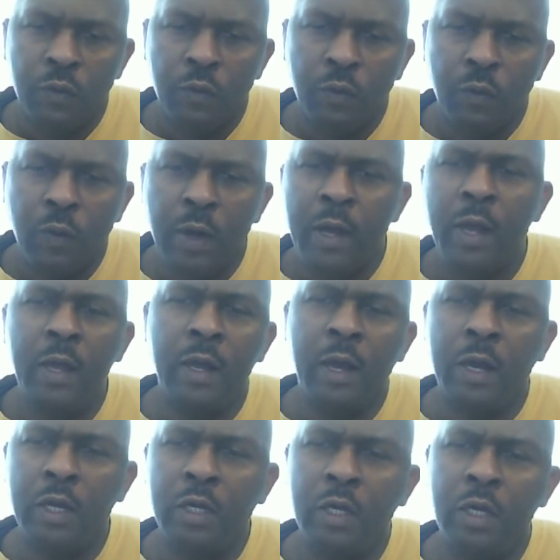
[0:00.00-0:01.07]
why
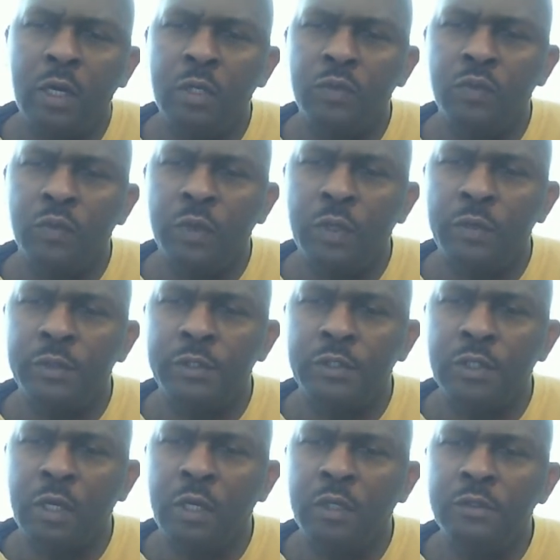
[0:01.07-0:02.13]
our God will
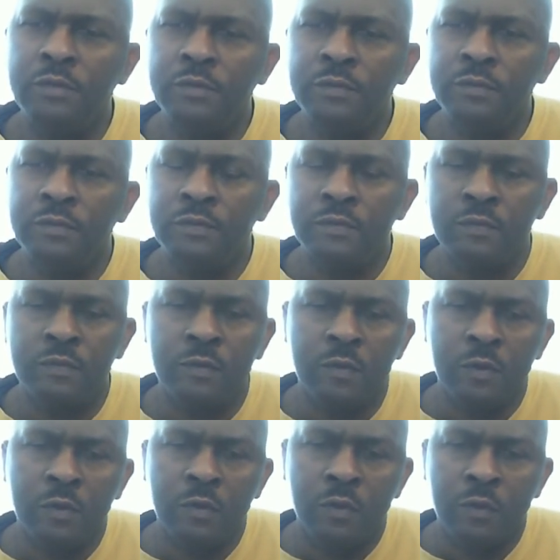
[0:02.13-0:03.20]
return,
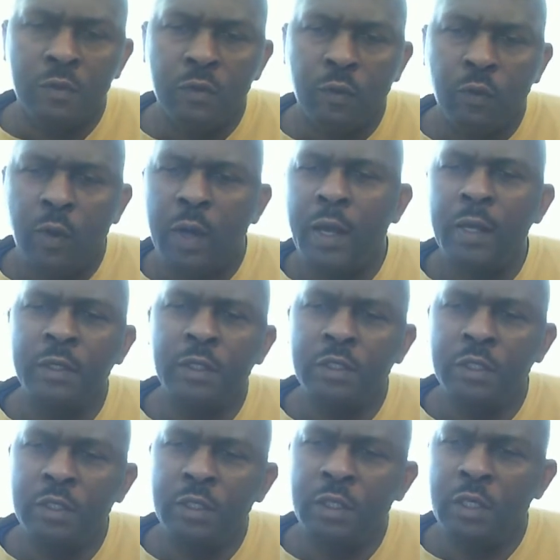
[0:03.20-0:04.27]
why did
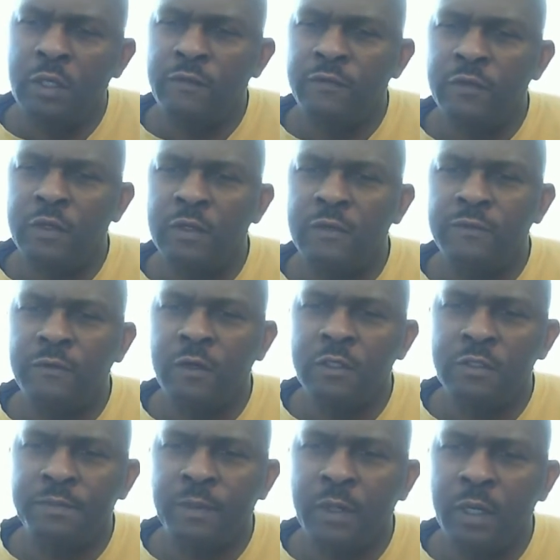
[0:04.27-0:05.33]
he live in the
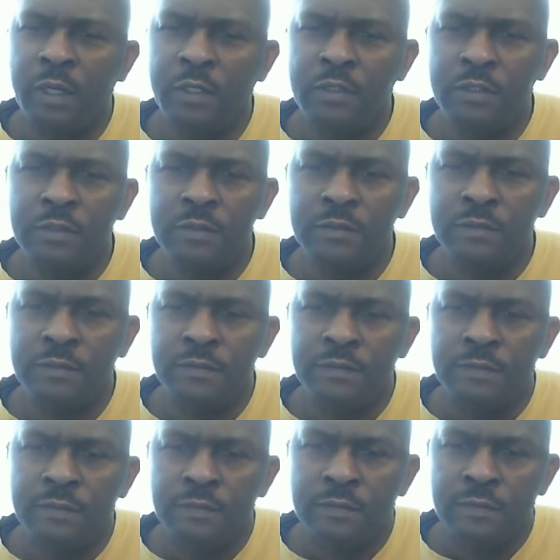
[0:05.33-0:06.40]
first place,
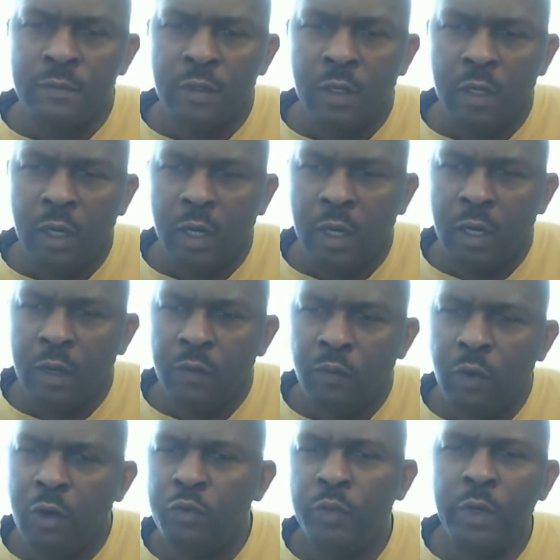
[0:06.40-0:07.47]
uh,
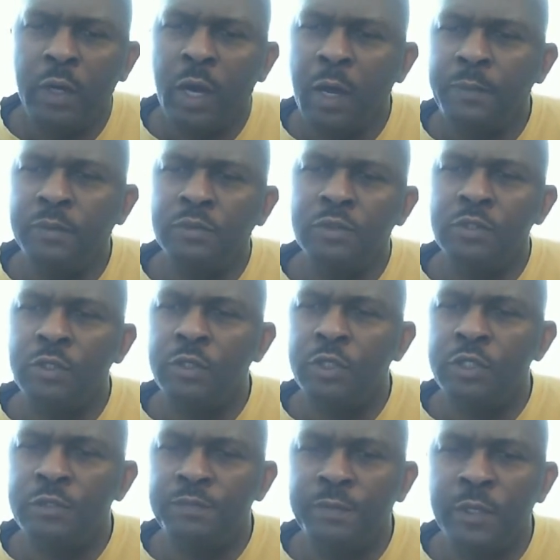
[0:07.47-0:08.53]
what will happen to
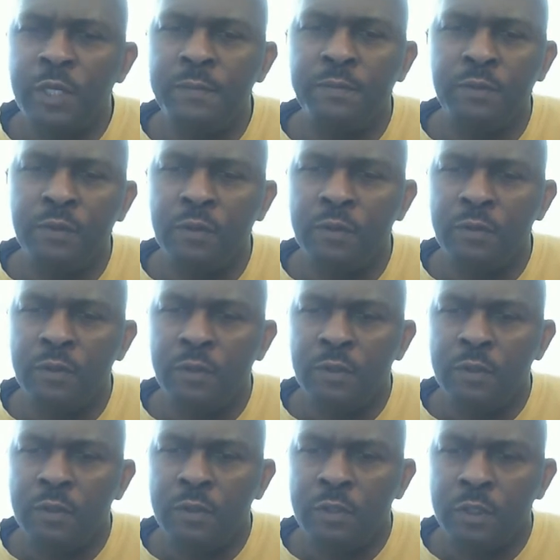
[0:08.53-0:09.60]
his people,
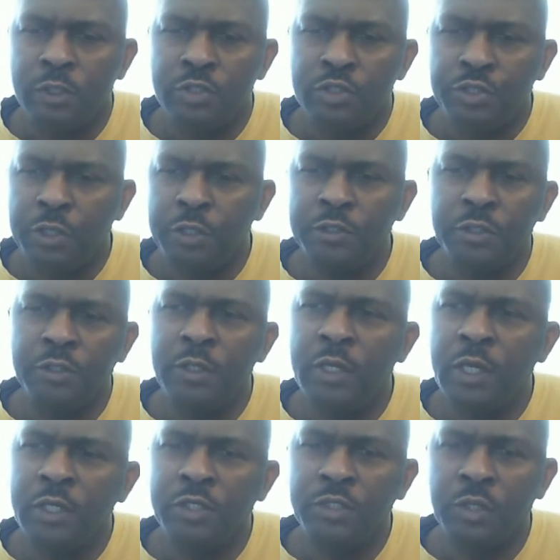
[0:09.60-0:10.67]
his chosen
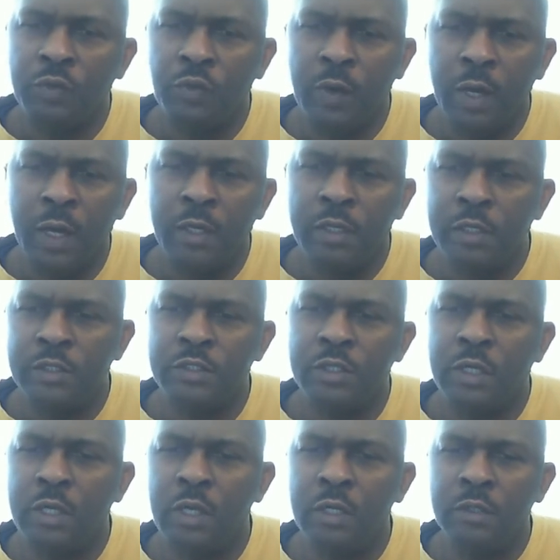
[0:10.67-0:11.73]
nation, why he's
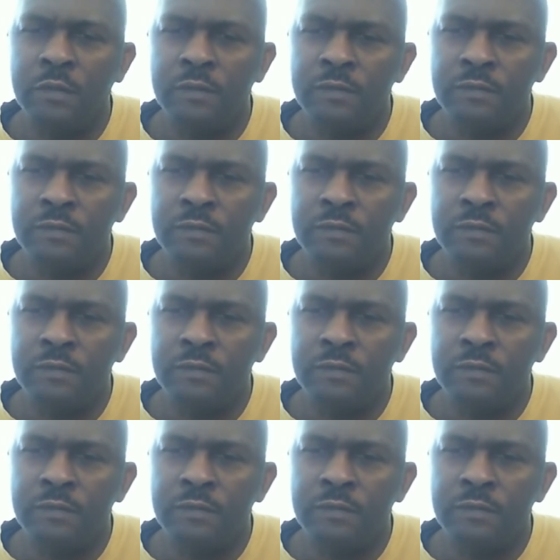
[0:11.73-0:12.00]
gone